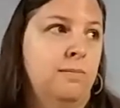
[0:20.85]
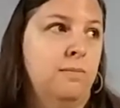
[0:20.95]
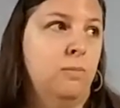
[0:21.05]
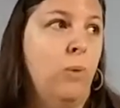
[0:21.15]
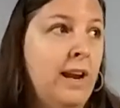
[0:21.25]

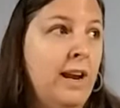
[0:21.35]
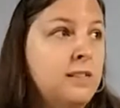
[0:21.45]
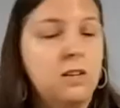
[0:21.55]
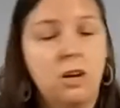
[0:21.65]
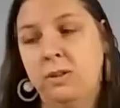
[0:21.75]

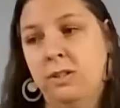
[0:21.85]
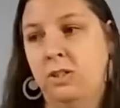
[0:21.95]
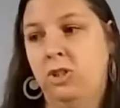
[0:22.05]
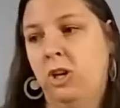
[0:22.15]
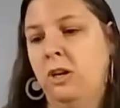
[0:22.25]
raised going
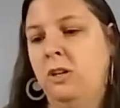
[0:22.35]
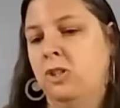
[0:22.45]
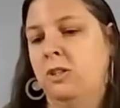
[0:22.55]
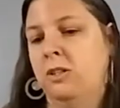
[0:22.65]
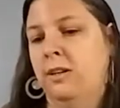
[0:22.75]
to
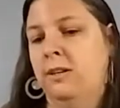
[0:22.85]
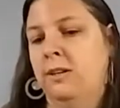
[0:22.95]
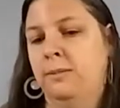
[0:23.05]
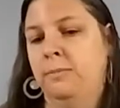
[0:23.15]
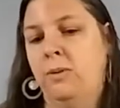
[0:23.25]
church.
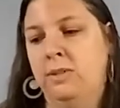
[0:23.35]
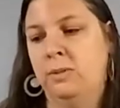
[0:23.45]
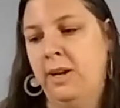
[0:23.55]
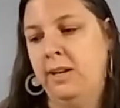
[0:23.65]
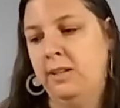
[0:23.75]
I
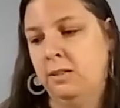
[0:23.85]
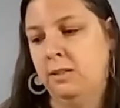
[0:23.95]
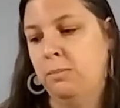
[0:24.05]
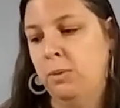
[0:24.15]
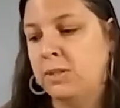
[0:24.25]
was
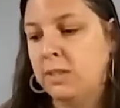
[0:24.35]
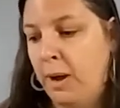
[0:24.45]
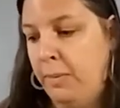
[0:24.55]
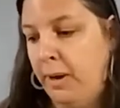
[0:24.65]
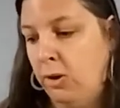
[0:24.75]
raised mostly
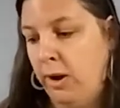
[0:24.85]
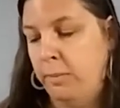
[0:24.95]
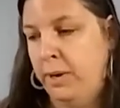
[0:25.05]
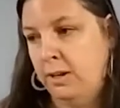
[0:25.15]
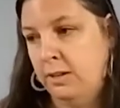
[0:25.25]
by my
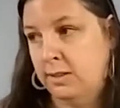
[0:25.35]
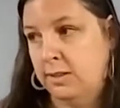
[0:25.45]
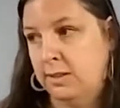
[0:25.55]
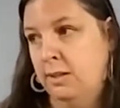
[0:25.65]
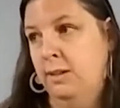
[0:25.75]

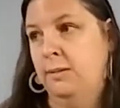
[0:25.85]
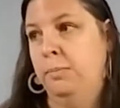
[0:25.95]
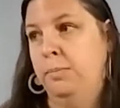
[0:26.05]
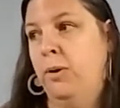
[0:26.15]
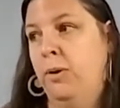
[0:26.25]
grandparents.
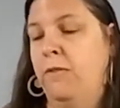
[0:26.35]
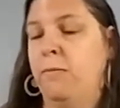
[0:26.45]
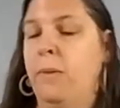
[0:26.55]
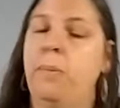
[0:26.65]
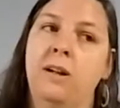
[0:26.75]
Both of
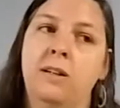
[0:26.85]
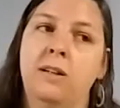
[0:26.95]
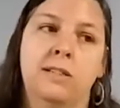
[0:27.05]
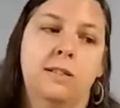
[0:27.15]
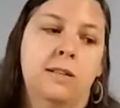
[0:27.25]
my
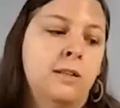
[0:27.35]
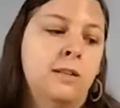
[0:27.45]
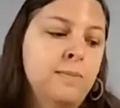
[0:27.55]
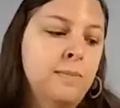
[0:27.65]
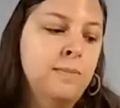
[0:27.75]

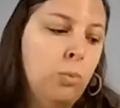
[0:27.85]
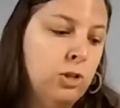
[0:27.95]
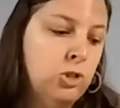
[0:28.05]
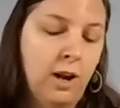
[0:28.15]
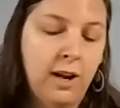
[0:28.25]
parents
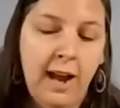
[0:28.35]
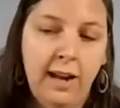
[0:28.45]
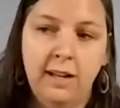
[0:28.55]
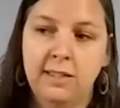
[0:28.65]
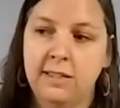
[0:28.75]
were drug
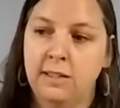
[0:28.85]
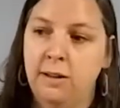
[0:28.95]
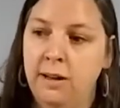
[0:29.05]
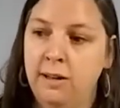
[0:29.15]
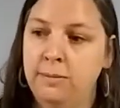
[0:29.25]
addicts
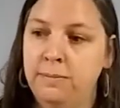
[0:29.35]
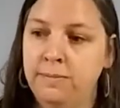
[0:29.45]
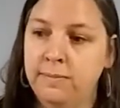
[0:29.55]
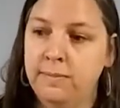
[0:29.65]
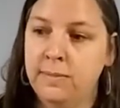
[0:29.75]

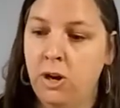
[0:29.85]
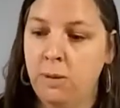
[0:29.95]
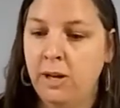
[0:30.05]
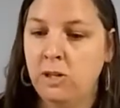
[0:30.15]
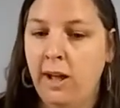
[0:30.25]
during
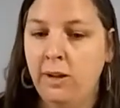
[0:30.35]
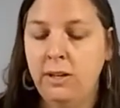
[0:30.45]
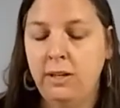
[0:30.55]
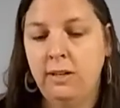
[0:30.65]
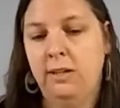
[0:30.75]
my
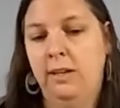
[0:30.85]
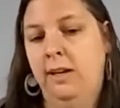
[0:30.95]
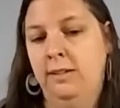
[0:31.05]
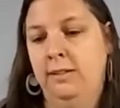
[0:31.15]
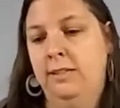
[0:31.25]
childhood
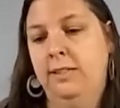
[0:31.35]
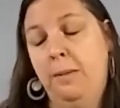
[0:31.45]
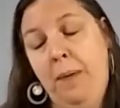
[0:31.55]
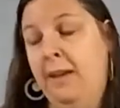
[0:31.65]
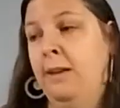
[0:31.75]
and
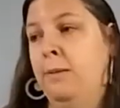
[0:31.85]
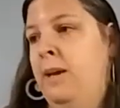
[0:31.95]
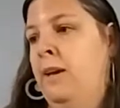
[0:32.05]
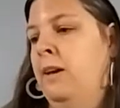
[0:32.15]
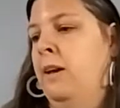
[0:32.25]
abandoned
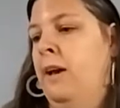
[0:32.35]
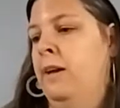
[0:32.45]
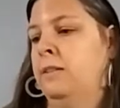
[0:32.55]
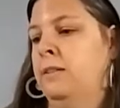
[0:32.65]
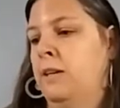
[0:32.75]
me.
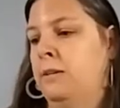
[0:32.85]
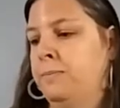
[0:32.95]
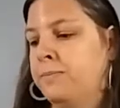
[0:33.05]
And